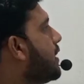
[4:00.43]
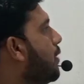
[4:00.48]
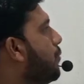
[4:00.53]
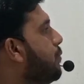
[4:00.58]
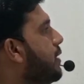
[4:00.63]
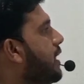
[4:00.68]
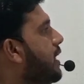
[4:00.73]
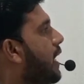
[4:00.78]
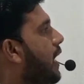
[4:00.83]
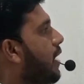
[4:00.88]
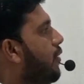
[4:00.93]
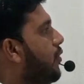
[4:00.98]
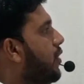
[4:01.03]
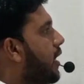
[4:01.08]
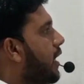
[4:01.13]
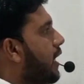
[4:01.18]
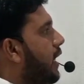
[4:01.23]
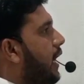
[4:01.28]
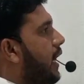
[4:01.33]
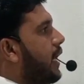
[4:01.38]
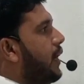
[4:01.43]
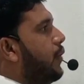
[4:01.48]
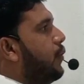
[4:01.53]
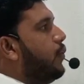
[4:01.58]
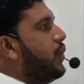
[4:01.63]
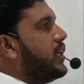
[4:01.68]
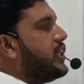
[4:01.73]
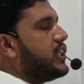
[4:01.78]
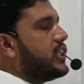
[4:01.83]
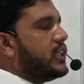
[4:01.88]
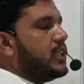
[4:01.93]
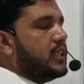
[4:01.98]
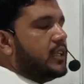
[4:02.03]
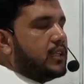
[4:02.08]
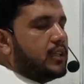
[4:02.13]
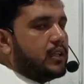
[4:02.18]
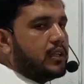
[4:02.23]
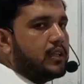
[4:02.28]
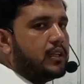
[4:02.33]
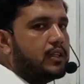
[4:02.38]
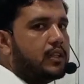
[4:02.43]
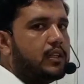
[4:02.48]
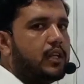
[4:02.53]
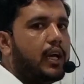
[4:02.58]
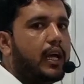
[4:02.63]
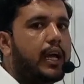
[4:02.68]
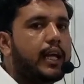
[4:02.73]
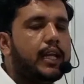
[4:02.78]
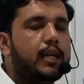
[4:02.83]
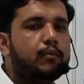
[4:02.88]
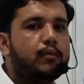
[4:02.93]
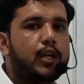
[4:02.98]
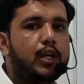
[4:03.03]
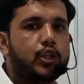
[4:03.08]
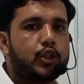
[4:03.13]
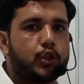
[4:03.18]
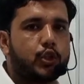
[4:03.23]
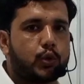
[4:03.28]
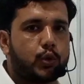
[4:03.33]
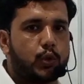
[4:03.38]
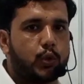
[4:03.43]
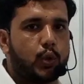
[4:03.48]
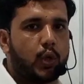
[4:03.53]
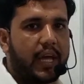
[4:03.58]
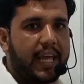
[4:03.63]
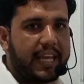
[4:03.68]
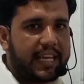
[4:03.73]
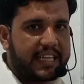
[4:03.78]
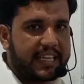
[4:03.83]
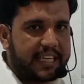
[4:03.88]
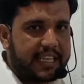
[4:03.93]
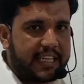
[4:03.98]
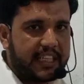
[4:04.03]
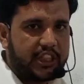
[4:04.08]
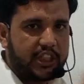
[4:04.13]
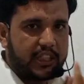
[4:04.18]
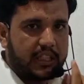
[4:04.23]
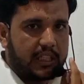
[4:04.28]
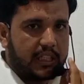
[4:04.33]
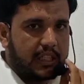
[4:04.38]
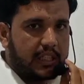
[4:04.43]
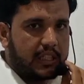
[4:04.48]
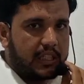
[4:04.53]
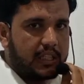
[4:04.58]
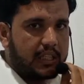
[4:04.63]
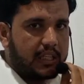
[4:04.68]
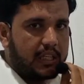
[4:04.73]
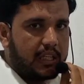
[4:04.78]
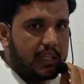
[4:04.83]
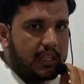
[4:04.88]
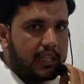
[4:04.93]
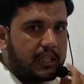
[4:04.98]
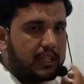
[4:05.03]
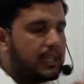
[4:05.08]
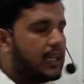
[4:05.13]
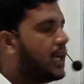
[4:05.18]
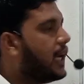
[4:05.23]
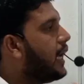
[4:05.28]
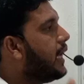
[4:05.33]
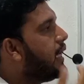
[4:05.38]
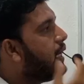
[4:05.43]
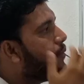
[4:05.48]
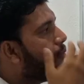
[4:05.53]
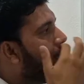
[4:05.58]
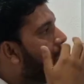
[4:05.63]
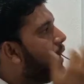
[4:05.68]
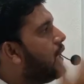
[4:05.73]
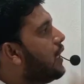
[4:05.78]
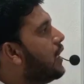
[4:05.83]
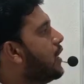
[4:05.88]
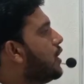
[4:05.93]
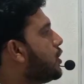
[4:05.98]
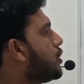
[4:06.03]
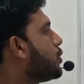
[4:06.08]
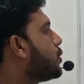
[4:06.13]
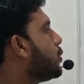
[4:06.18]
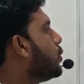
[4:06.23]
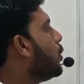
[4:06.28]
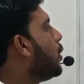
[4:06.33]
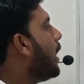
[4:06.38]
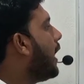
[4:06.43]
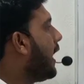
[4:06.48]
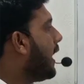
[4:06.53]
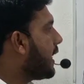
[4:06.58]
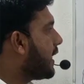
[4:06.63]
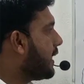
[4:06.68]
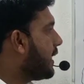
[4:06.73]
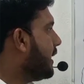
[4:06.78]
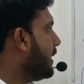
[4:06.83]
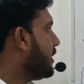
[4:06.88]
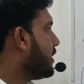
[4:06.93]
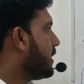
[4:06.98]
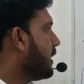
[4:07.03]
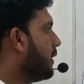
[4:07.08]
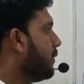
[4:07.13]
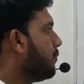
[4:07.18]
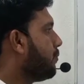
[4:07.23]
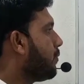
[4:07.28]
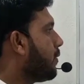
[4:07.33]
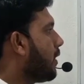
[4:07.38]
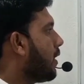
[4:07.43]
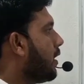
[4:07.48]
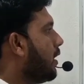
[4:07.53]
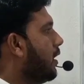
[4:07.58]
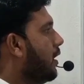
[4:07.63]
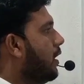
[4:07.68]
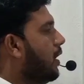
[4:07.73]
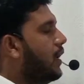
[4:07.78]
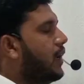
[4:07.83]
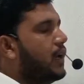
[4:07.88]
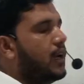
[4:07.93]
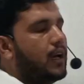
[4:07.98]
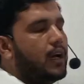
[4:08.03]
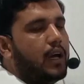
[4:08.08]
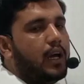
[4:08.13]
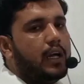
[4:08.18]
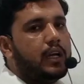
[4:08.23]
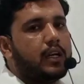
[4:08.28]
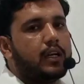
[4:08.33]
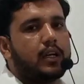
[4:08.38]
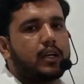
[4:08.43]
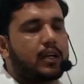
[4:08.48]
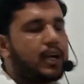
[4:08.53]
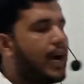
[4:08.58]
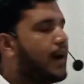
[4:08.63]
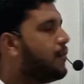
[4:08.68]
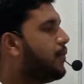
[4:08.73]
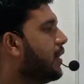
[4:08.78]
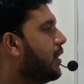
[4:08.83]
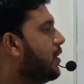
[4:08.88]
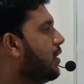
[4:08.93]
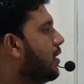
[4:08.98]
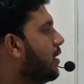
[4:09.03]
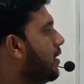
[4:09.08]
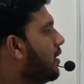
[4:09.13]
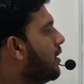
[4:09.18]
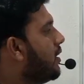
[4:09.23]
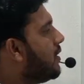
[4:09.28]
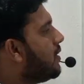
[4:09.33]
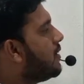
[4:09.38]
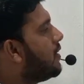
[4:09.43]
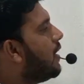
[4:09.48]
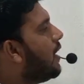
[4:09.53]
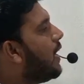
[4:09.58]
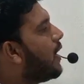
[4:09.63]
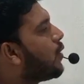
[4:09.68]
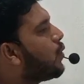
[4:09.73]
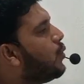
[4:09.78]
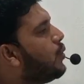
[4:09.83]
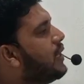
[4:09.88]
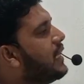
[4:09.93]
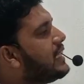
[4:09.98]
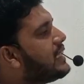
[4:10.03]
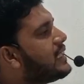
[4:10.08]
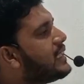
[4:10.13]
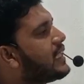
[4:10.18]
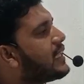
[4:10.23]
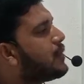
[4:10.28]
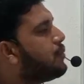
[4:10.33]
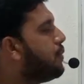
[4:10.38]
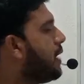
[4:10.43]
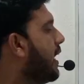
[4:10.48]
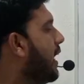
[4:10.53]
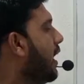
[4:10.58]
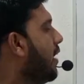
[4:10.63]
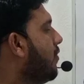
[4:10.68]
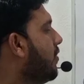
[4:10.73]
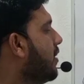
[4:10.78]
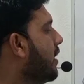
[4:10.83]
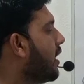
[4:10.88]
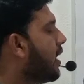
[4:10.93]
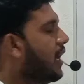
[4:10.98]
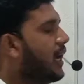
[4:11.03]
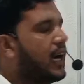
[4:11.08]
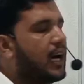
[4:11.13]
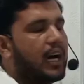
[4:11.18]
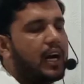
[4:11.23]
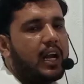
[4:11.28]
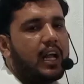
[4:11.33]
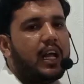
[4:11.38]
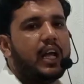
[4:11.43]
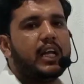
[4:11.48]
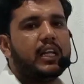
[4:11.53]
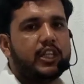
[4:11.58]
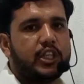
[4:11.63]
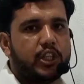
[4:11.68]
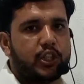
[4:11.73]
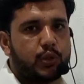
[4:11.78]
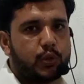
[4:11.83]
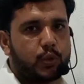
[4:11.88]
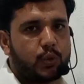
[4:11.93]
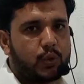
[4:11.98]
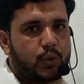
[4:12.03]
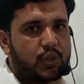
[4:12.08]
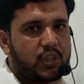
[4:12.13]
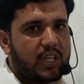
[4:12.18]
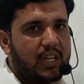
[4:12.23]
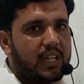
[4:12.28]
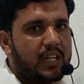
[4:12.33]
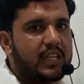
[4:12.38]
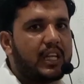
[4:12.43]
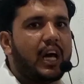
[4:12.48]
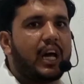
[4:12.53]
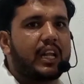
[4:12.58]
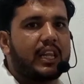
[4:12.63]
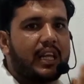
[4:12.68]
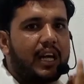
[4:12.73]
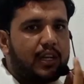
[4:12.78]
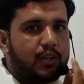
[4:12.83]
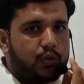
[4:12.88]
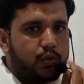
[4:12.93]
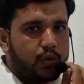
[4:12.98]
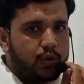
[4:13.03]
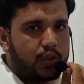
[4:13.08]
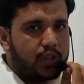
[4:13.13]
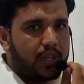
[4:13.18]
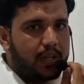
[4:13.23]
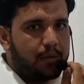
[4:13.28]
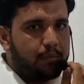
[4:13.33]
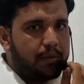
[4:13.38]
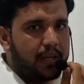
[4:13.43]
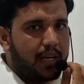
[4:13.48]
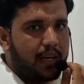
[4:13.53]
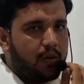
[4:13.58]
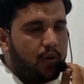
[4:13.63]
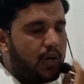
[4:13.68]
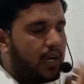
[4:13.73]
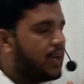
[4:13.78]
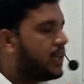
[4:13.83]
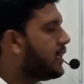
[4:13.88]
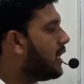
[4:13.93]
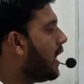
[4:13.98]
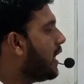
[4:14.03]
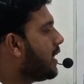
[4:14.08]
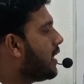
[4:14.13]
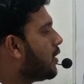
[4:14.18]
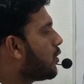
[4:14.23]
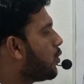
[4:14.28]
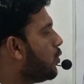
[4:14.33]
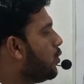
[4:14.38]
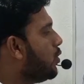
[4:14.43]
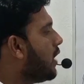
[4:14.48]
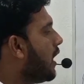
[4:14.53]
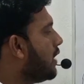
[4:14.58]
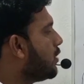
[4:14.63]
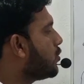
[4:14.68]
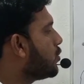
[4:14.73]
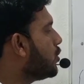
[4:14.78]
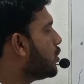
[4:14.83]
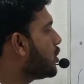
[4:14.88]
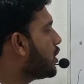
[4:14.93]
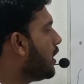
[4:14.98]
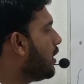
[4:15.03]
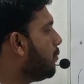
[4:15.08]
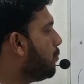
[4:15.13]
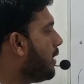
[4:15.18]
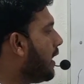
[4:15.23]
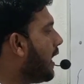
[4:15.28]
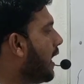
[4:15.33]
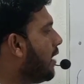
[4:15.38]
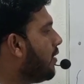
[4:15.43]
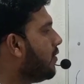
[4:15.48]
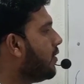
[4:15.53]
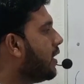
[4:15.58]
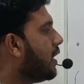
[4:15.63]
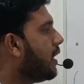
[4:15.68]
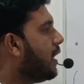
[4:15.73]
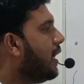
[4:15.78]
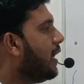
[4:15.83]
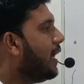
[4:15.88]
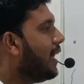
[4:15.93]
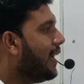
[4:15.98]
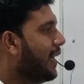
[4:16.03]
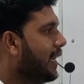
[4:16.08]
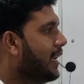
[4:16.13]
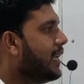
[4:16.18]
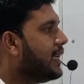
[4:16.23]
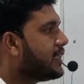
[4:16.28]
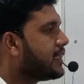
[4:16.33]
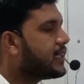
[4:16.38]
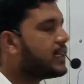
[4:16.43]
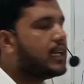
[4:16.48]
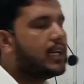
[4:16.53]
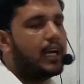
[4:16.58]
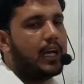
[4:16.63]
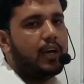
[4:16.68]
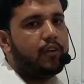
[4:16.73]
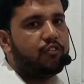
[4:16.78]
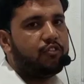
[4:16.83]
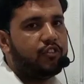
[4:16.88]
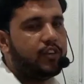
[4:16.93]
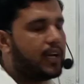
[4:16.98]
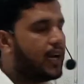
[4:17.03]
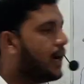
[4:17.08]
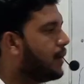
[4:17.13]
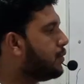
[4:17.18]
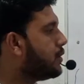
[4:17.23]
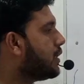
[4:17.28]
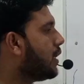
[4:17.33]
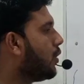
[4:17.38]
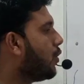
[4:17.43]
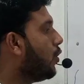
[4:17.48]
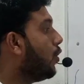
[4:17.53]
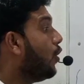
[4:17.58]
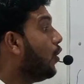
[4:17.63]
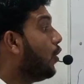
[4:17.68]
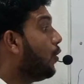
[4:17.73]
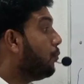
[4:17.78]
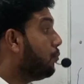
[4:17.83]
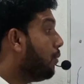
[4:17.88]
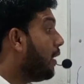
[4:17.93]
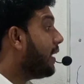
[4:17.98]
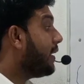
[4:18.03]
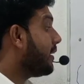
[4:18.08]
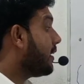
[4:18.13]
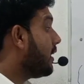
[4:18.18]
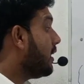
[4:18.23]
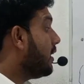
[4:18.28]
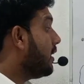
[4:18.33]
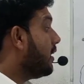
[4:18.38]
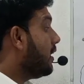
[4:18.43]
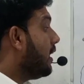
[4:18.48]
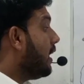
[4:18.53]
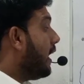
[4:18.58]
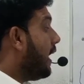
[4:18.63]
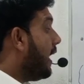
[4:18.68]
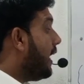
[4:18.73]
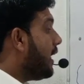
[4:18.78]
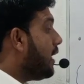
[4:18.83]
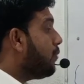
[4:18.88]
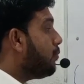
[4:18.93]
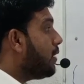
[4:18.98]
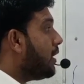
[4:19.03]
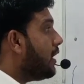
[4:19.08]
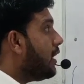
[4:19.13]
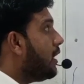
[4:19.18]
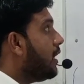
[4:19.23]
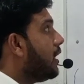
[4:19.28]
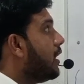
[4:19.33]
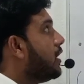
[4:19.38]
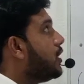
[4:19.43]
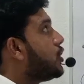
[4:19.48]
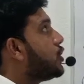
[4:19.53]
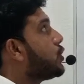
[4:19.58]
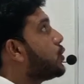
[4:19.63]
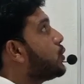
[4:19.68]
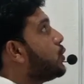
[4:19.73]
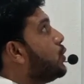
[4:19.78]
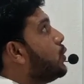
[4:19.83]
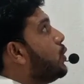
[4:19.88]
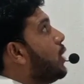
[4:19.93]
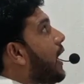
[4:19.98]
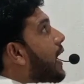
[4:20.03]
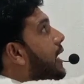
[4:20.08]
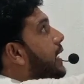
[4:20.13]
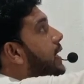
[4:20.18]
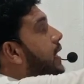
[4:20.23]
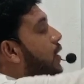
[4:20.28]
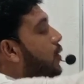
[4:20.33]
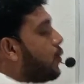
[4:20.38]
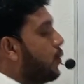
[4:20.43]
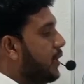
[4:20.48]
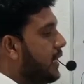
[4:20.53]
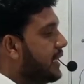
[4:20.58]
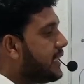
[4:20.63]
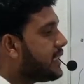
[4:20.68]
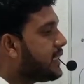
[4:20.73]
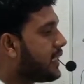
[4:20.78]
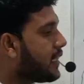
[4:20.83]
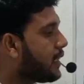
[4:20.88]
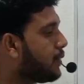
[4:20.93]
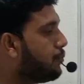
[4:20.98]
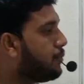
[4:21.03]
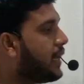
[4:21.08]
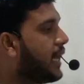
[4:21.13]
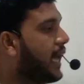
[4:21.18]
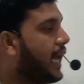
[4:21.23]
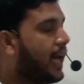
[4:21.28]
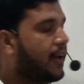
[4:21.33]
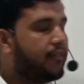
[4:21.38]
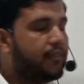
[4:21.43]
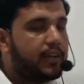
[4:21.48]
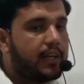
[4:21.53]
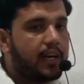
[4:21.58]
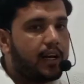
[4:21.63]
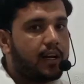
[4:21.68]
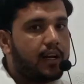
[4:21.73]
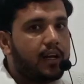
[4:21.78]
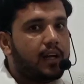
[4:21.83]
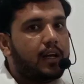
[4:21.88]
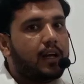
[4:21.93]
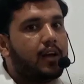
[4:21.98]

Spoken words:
the behavior in which the animal show aggression. The animal show aggression. And common, the agonistic behavior are antisocial. They are not social behavior, not included in social behavior list if we observe. But animal show antagonistic behavior